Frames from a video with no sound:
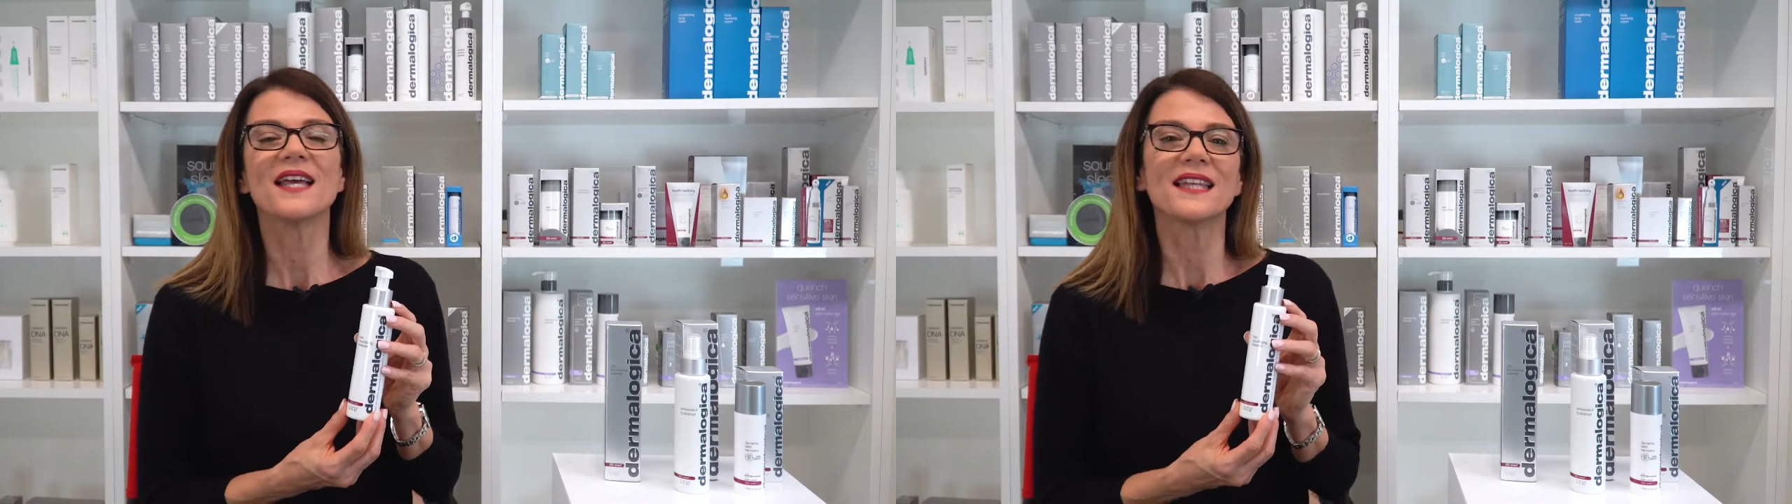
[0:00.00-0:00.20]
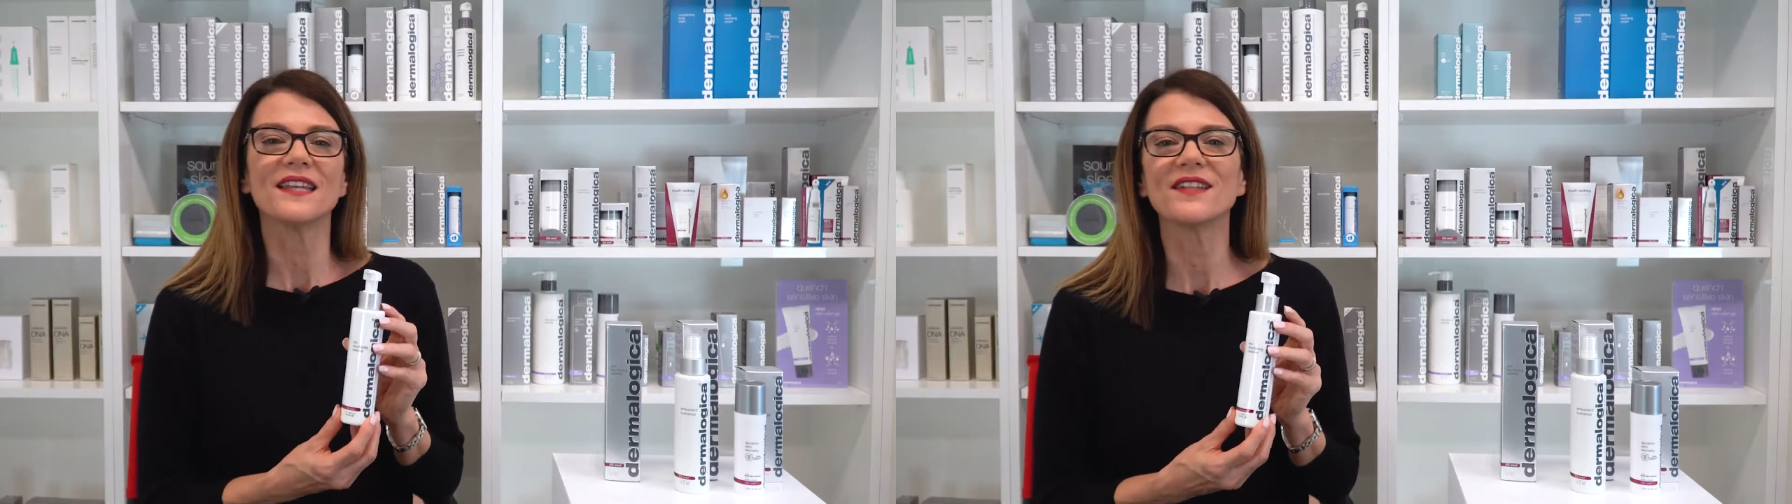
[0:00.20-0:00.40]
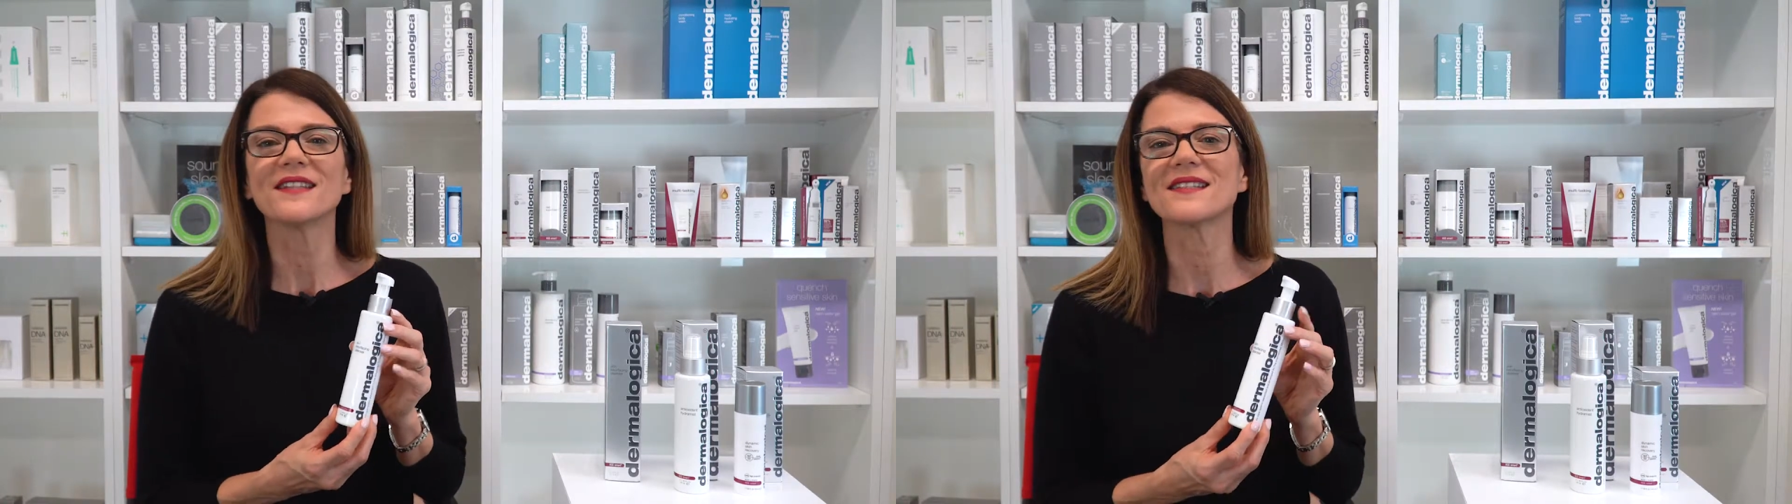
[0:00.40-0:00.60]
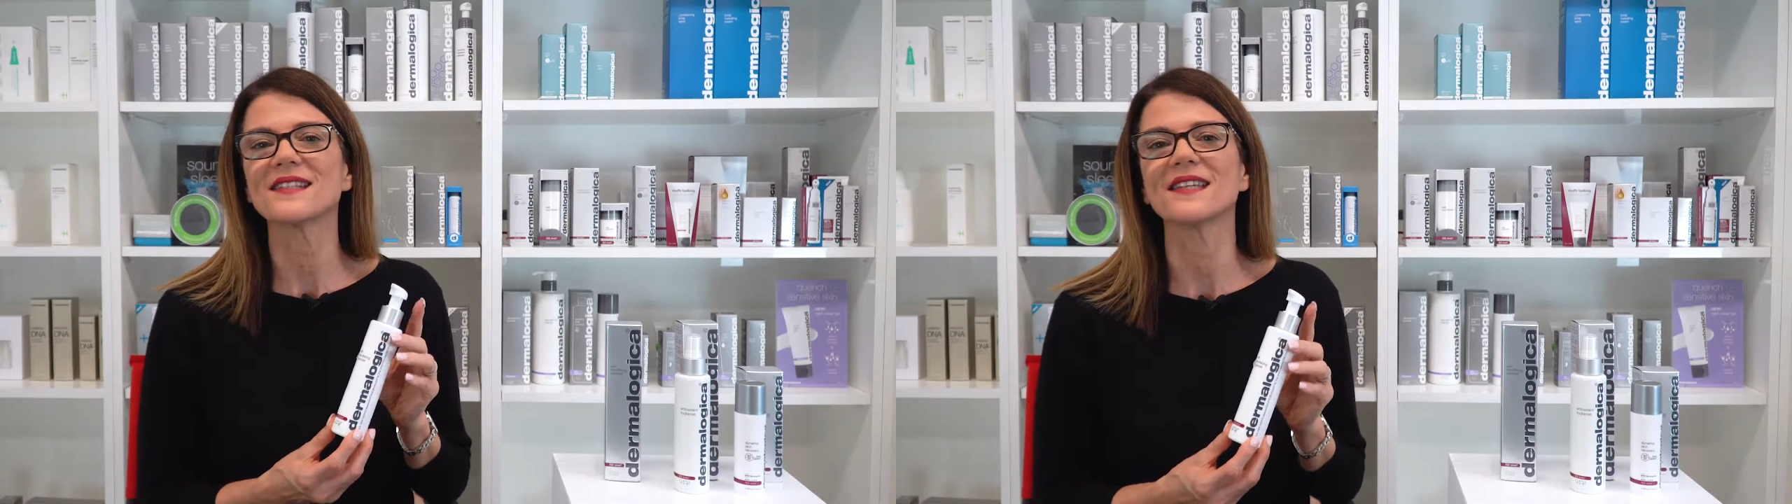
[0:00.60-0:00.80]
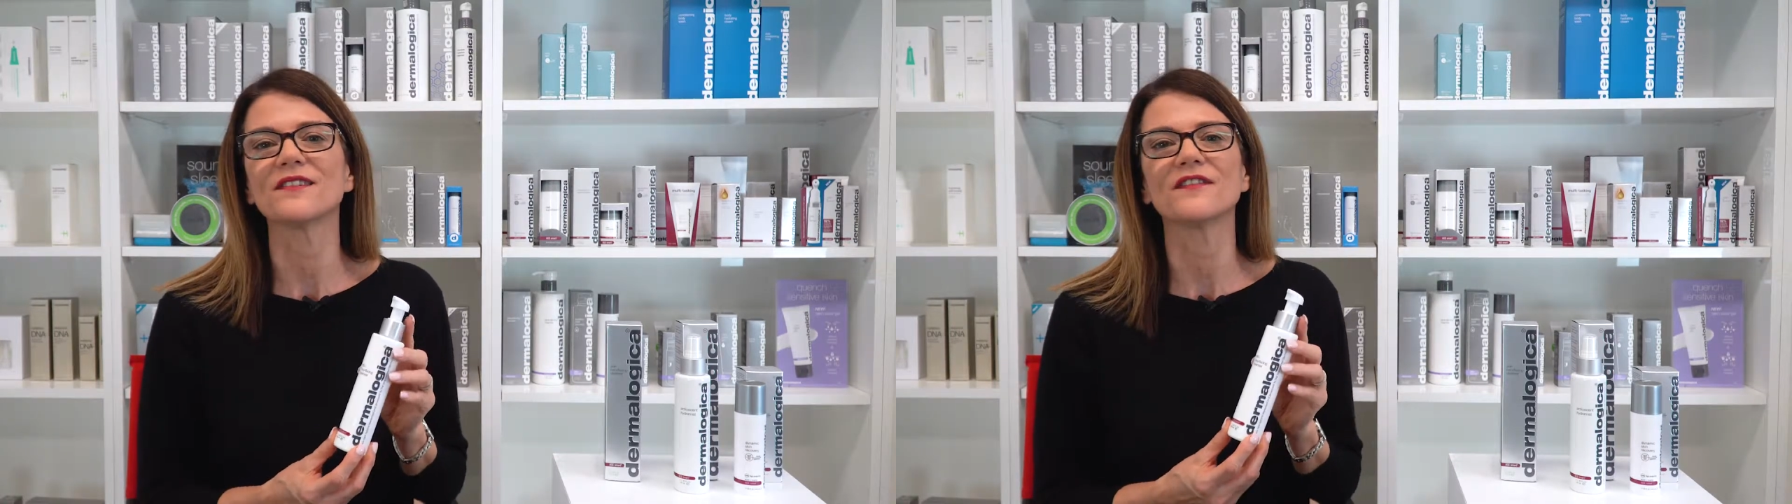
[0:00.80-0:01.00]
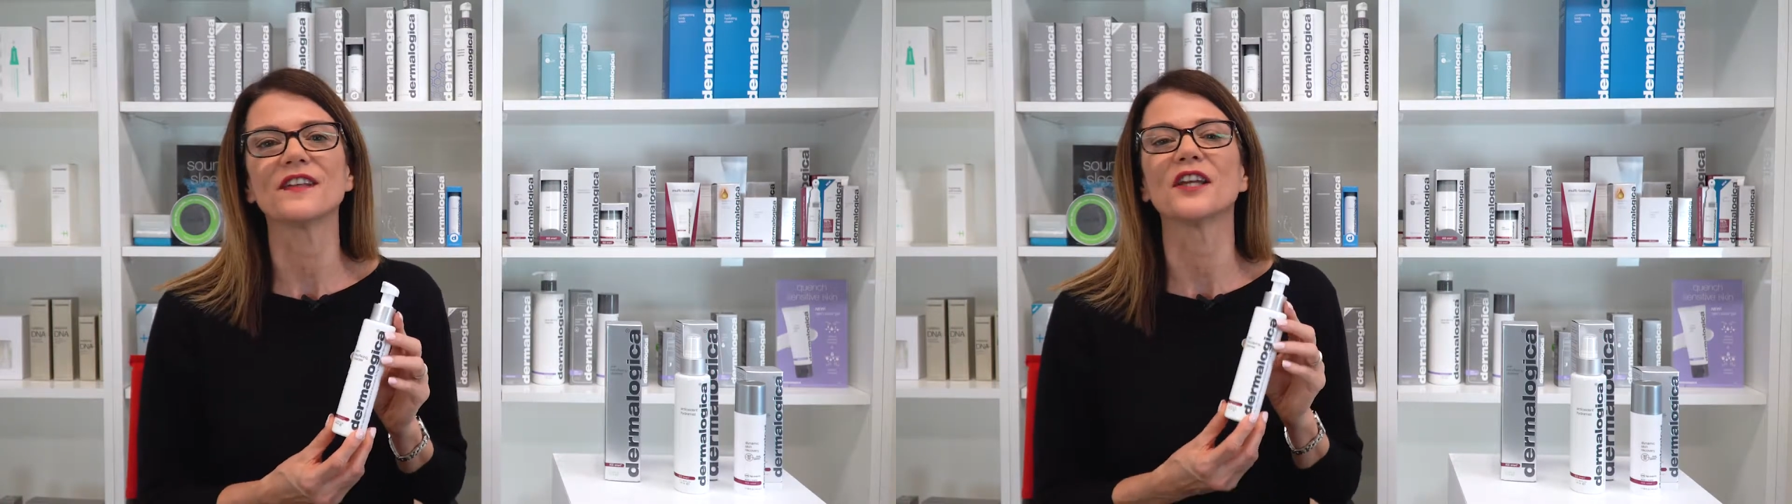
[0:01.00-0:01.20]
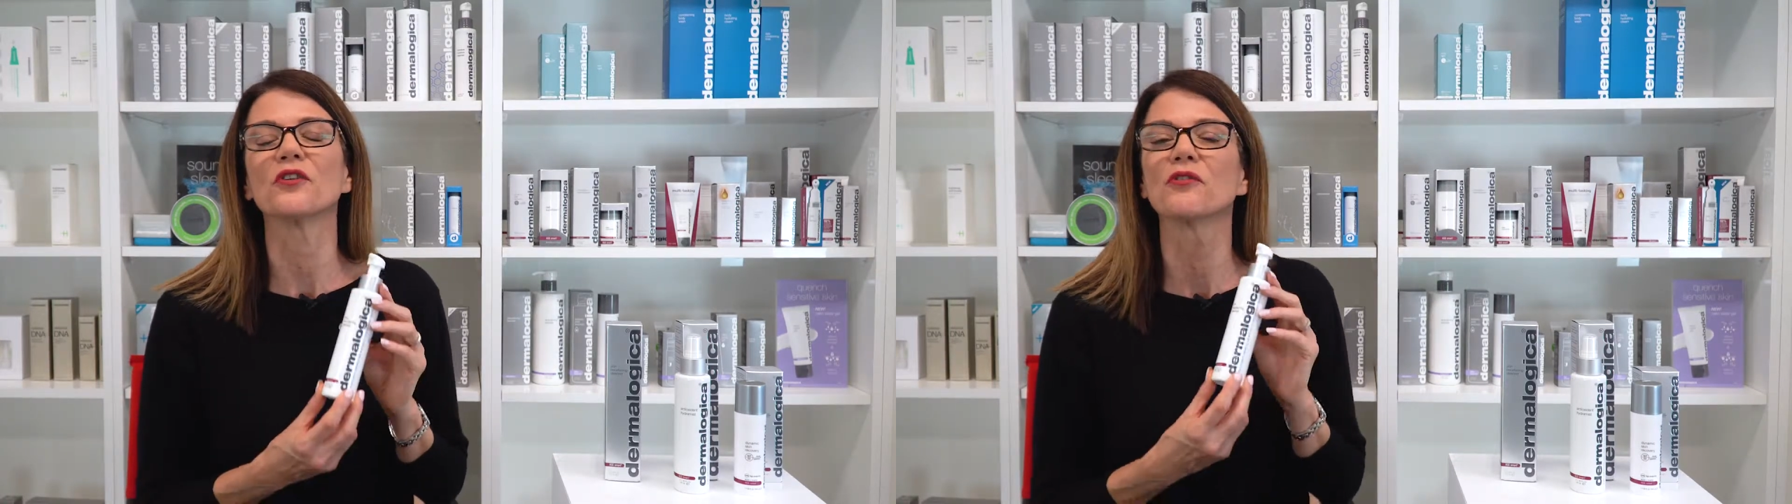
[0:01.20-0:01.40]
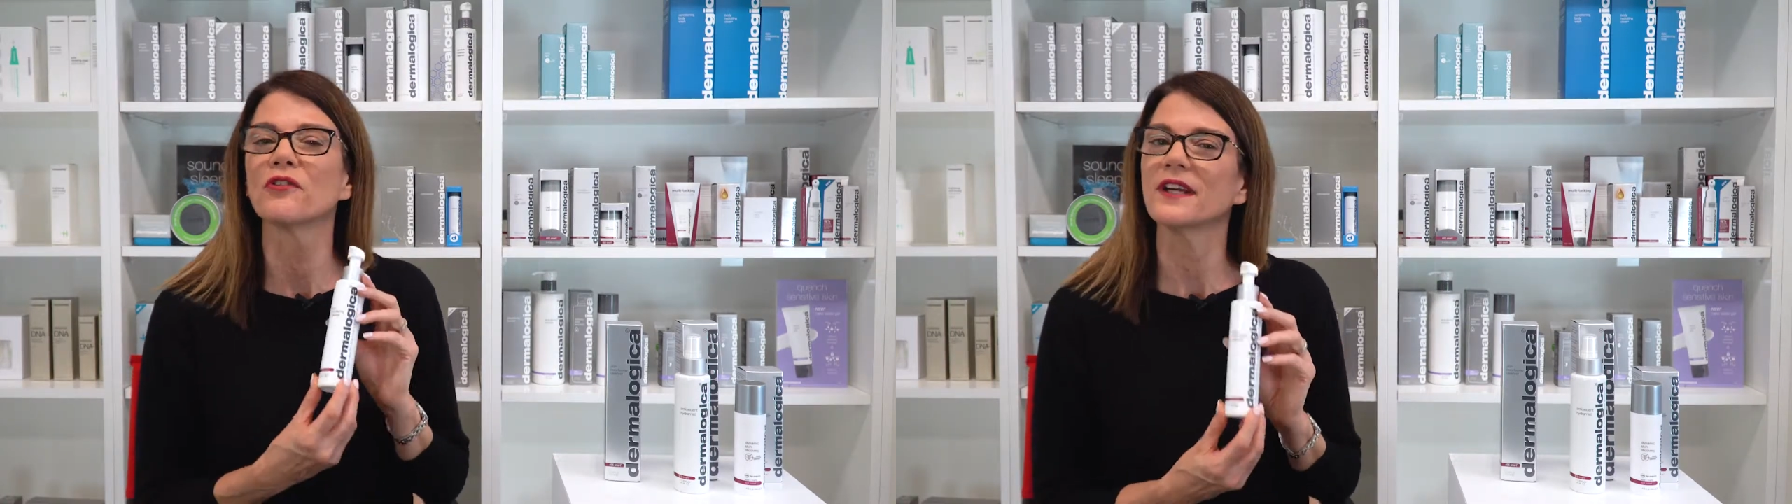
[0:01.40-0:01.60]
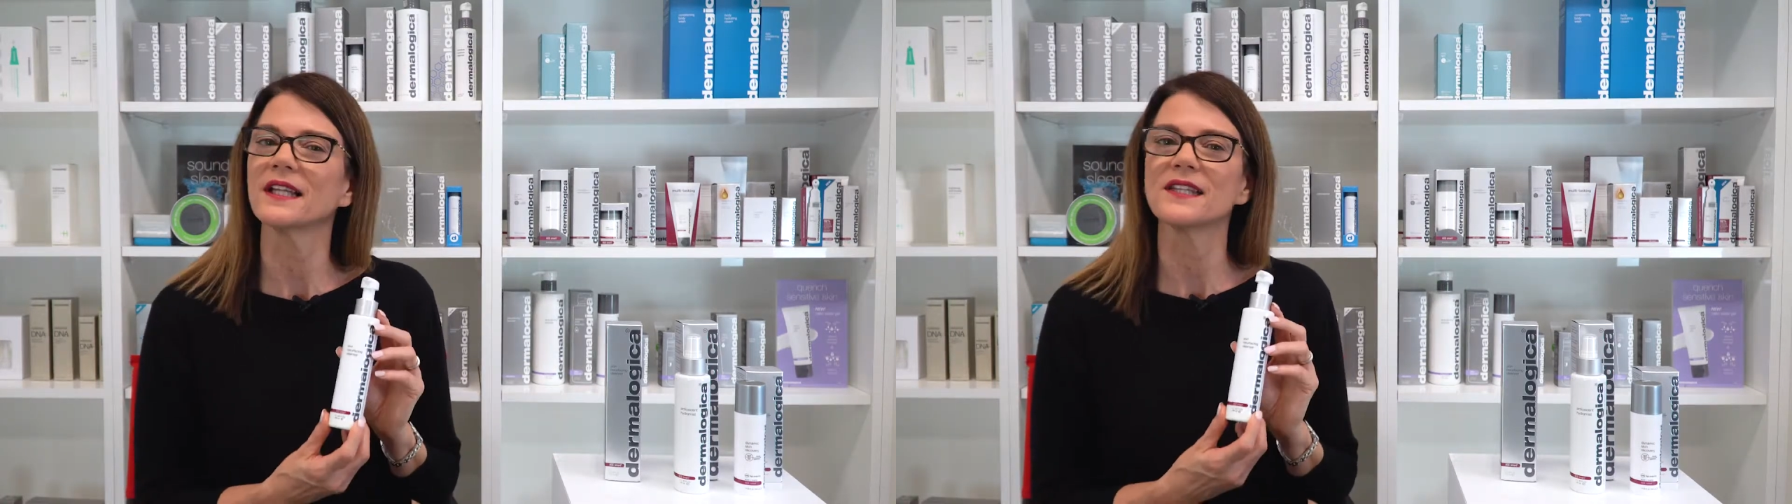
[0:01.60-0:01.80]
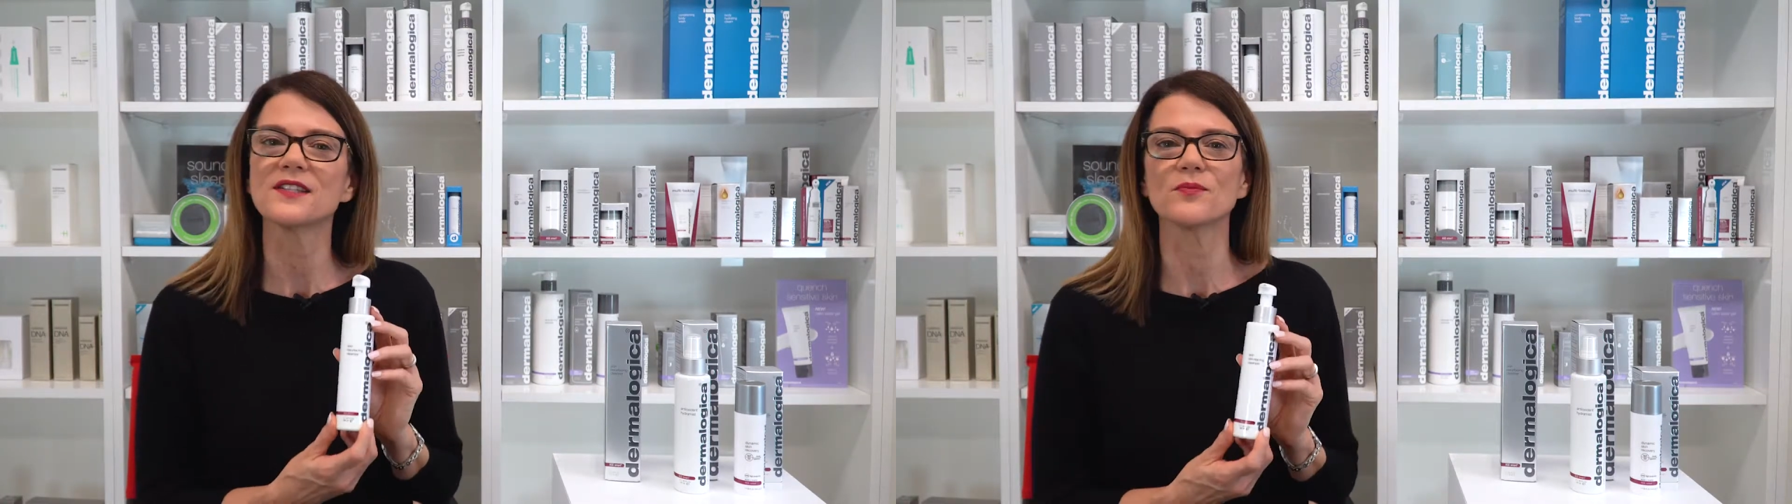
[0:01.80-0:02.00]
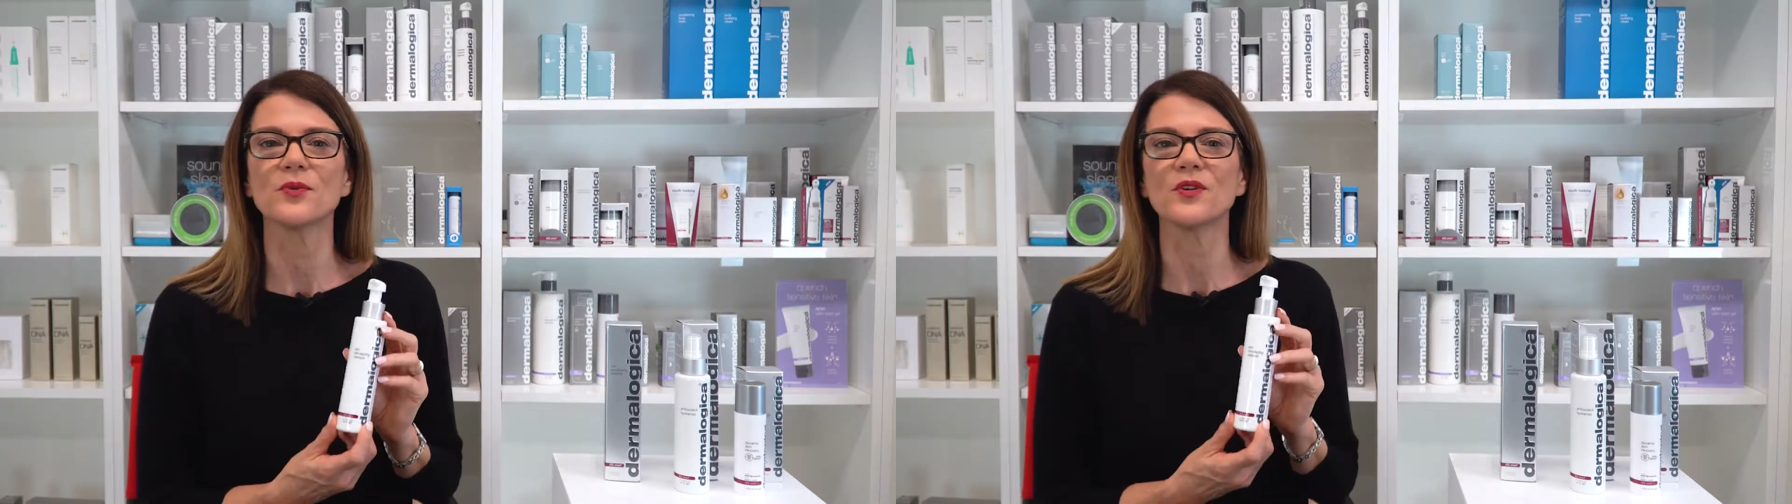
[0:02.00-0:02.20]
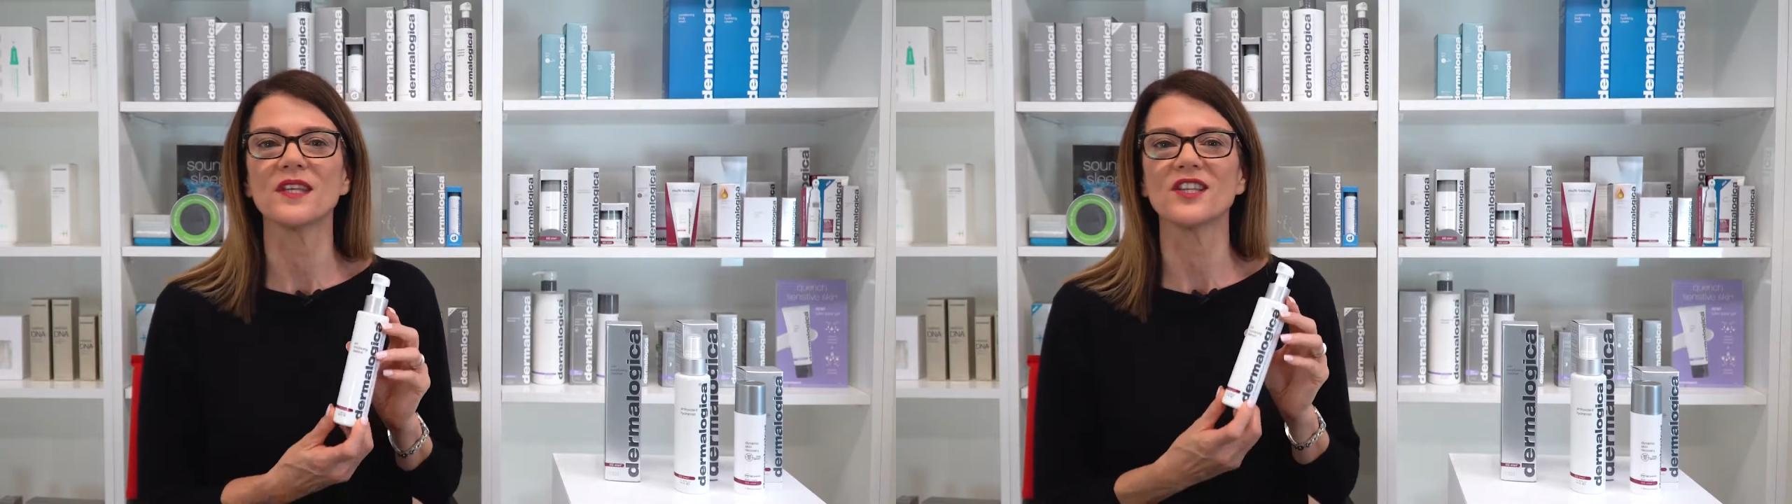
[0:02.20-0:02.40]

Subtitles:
leaving the skin feeling really smooth